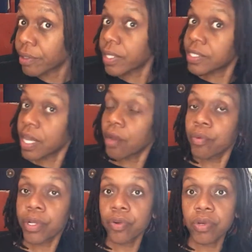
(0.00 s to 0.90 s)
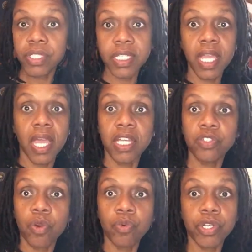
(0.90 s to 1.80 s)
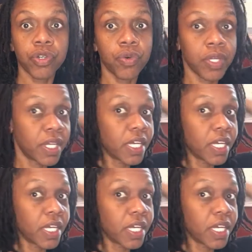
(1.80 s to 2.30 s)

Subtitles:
and that's how we're going to gauge what we're doing.